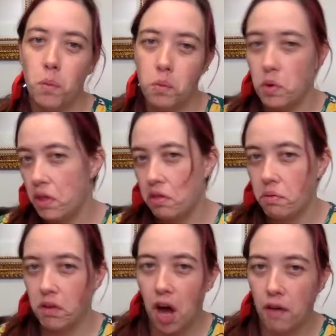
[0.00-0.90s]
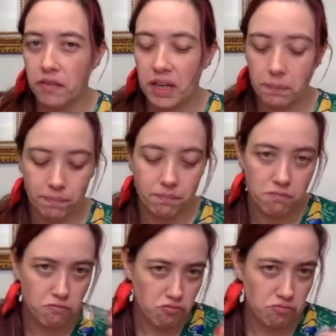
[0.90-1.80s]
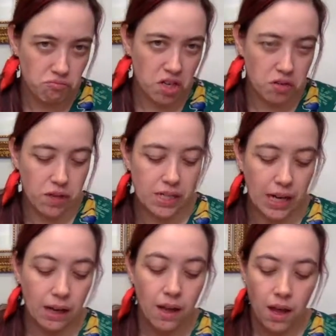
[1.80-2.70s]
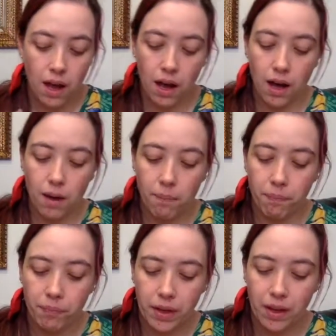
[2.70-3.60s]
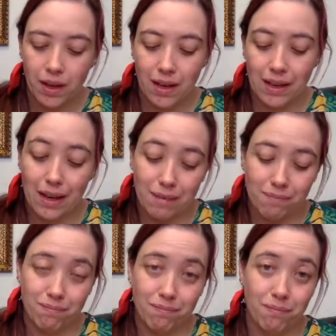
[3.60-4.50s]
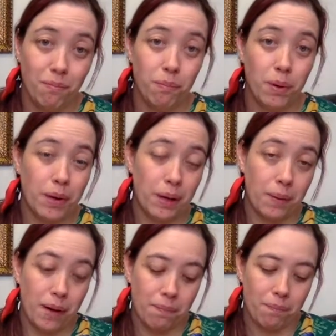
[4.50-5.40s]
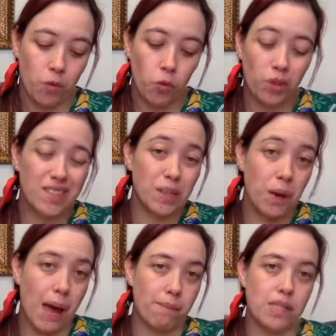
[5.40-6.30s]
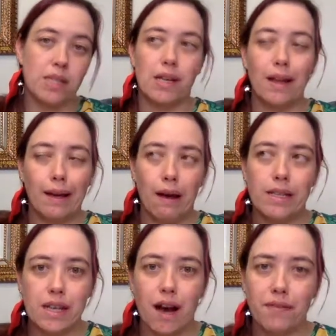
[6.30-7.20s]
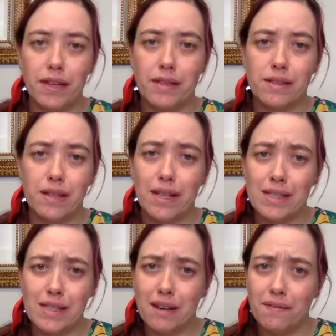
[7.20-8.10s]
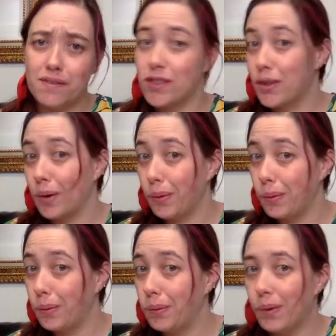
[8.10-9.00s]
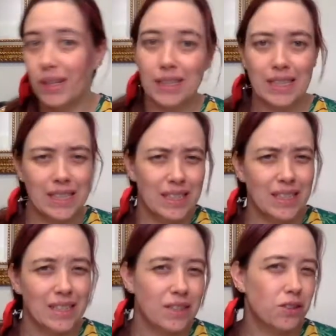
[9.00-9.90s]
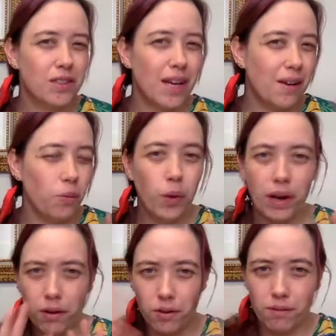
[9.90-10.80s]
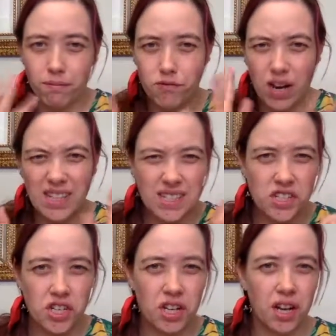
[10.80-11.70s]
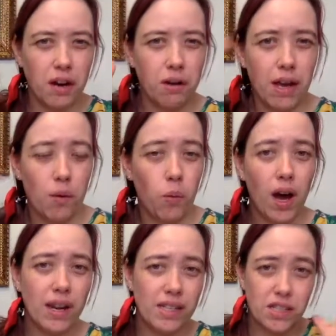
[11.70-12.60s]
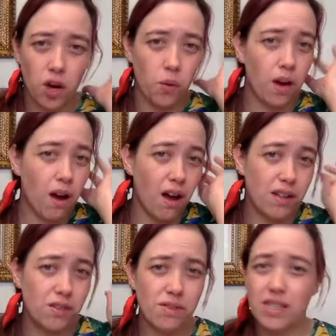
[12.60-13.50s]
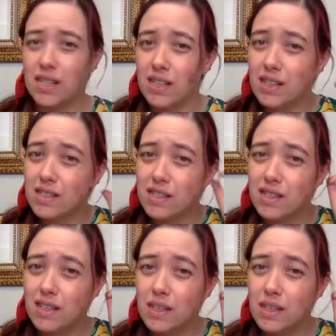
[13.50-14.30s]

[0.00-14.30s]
with coffee. Interesting. Um, yeah. But anyway, we'll see what happens, because I like iced coffees and stuff, so... There's that weird transition area. What is going on? Do you see this?